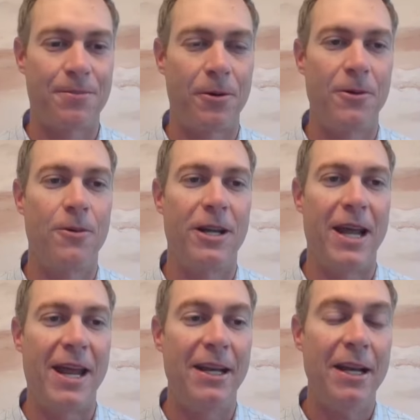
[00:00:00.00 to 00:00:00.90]

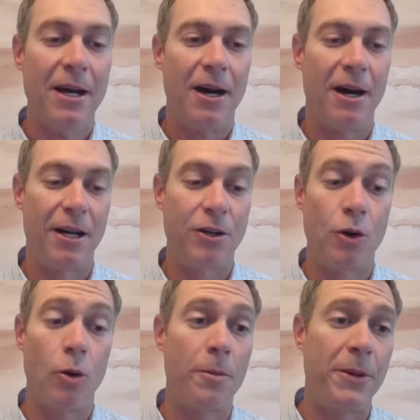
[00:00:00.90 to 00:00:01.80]
0.18 on
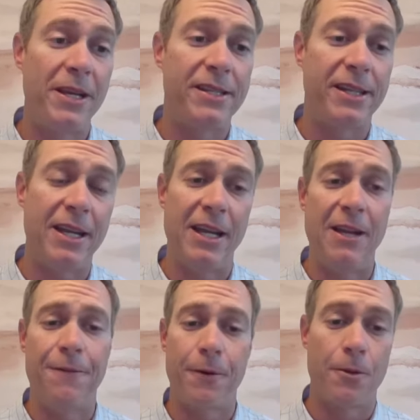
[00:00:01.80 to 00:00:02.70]
core
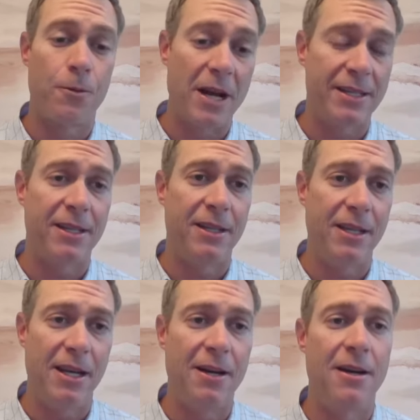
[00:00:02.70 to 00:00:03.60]
PCE for the rest of the
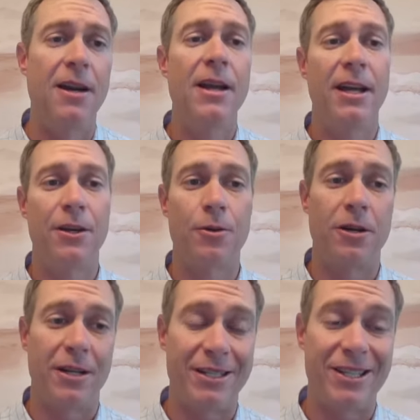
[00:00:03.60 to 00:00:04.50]
year in
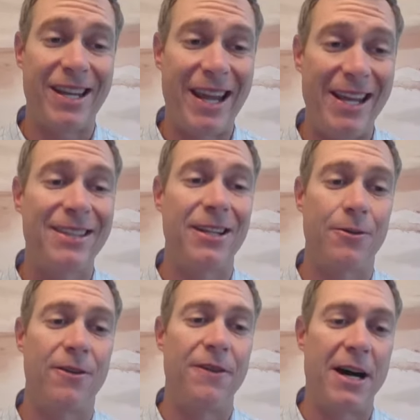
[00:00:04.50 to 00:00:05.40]
order to just hit their
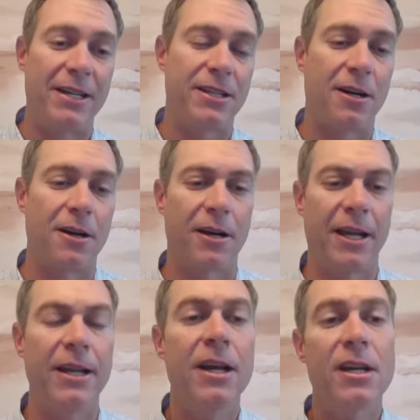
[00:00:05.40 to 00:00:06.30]
revised
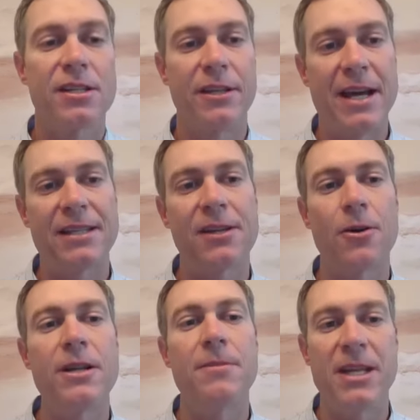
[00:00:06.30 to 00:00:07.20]
target. So that's
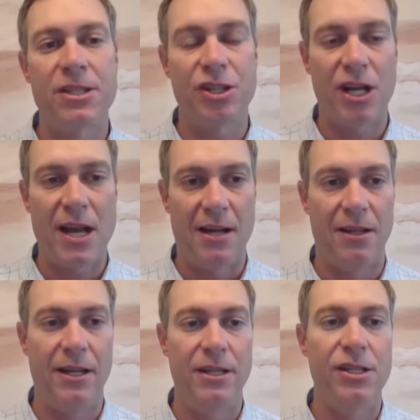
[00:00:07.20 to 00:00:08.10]
going to be a
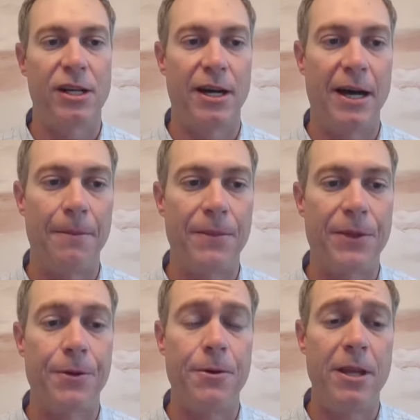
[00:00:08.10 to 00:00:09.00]
challenge um,
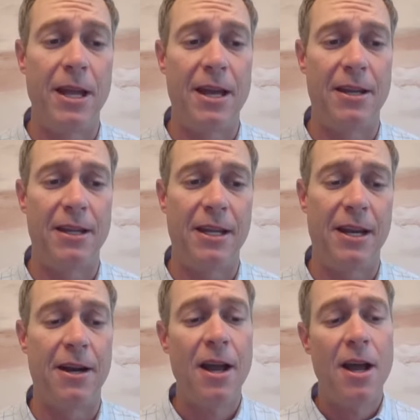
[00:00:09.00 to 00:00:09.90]
through the end of the
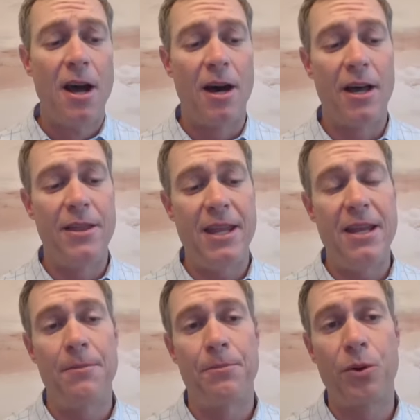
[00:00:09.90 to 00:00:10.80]
year. On
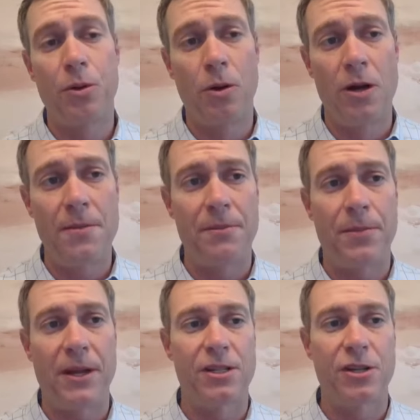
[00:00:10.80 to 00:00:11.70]
the
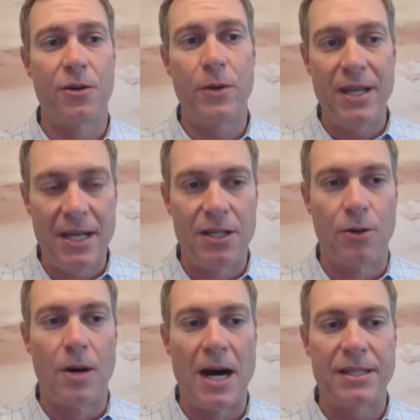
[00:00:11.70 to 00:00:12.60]
employment picture, we need to
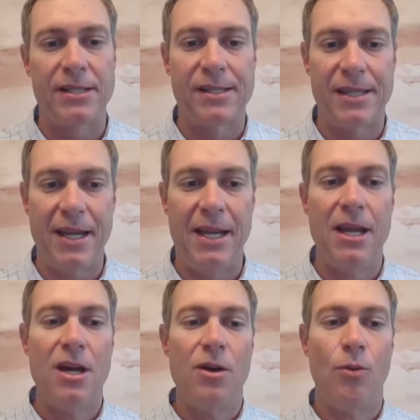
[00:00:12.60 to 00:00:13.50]
watch and
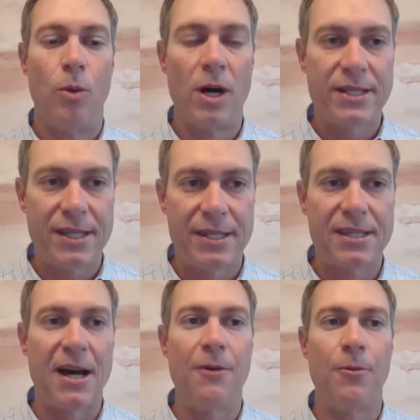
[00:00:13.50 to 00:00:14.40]
see what's
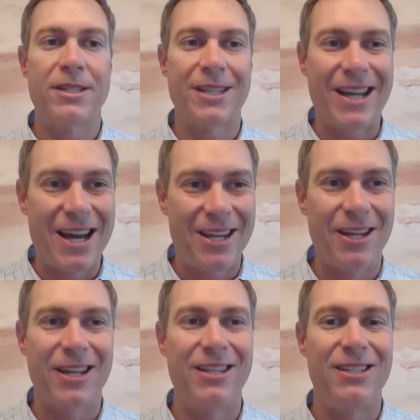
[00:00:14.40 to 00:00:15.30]
the what's the kind of
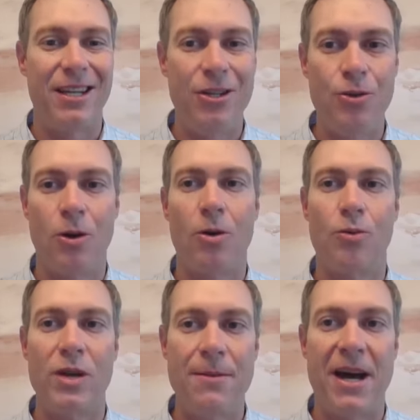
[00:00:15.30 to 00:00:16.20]
the continual
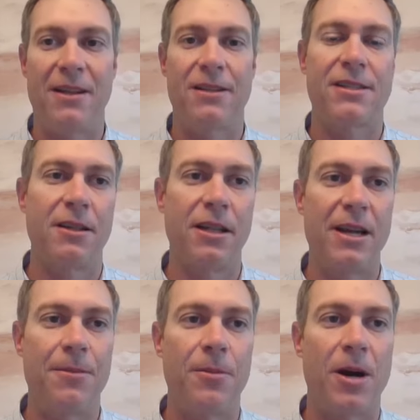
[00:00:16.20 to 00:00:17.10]
rebalance of the
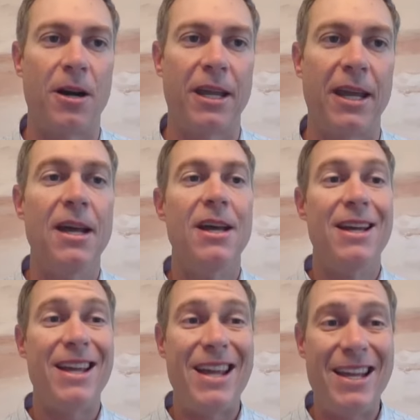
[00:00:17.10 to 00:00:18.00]
labor market?
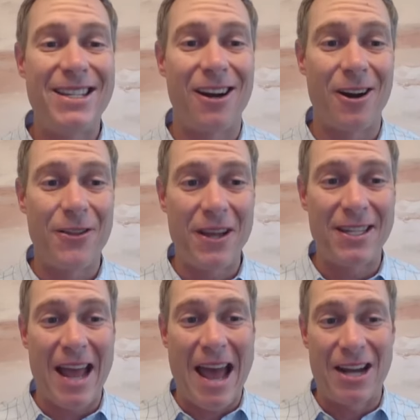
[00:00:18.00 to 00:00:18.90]
Is are
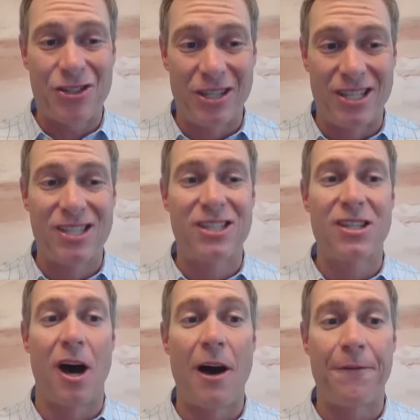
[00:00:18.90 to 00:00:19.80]
things actually
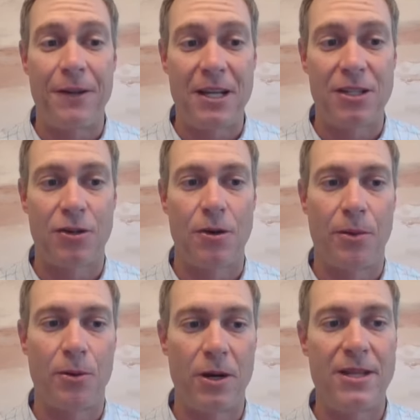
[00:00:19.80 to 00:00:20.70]
softening to a
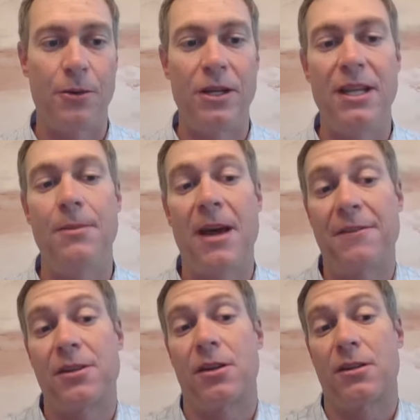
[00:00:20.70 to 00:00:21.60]
point that we need to
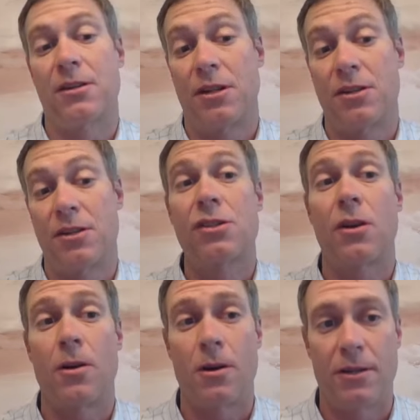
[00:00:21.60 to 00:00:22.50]
have
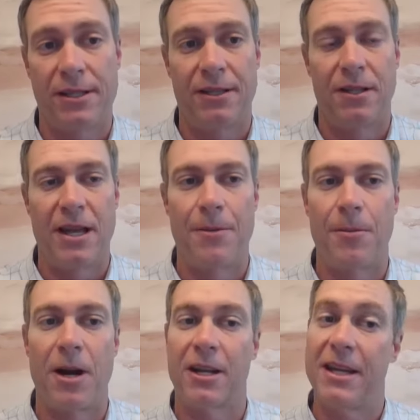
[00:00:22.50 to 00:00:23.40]
concerns in the labor
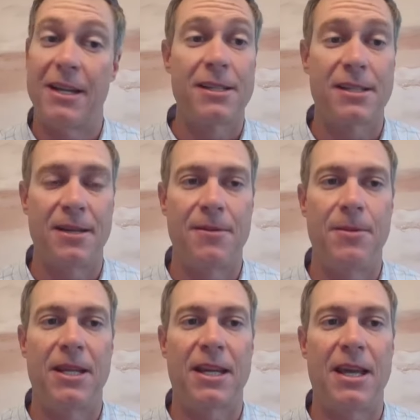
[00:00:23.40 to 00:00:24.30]
market? That doesn't seem to
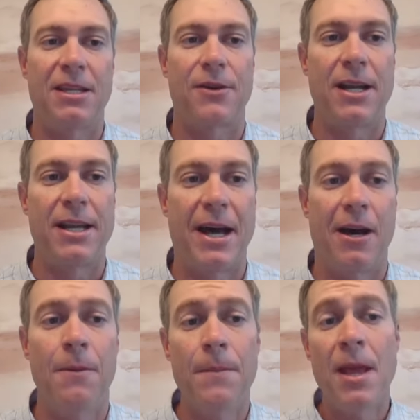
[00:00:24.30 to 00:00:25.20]
be the case right
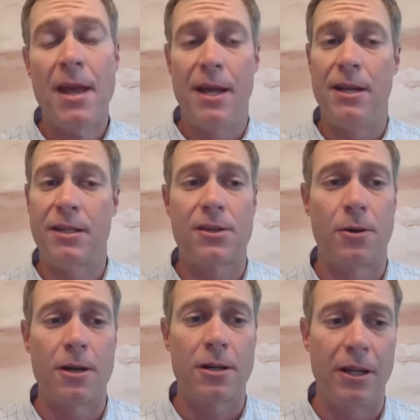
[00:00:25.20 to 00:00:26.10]
now. And
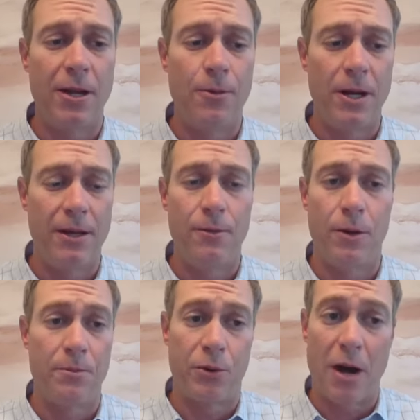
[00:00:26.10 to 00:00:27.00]
historically, when when